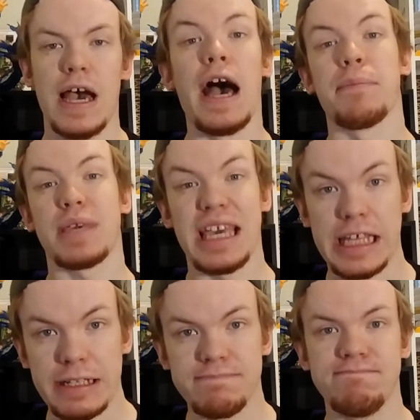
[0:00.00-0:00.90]
I'm kidding.
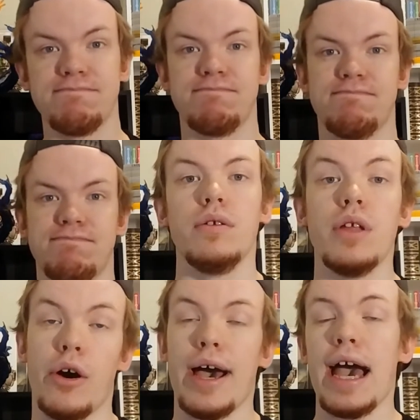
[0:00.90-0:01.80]

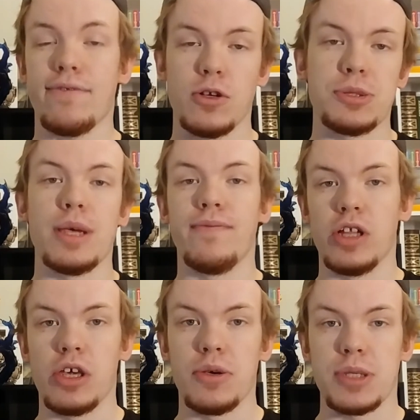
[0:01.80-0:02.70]
No, after said
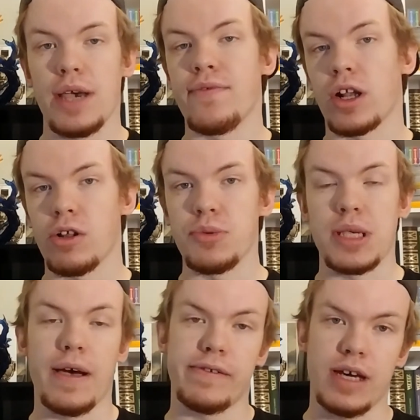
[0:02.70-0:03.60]
videos, I figured it was
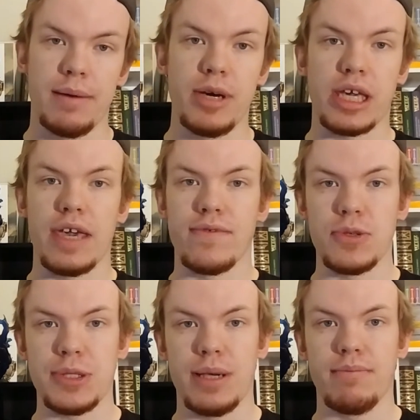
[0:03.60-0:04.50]
high time I gave you
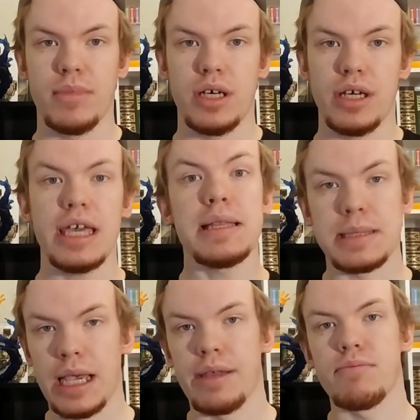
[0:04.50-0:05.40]
some uh,
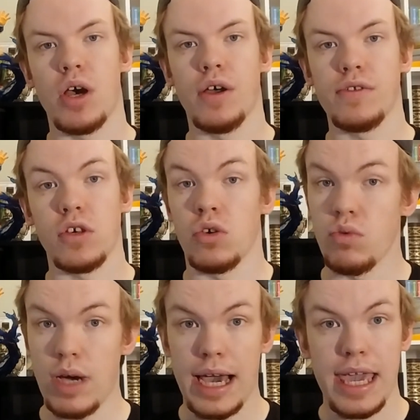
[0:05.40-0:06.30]
insight onto who I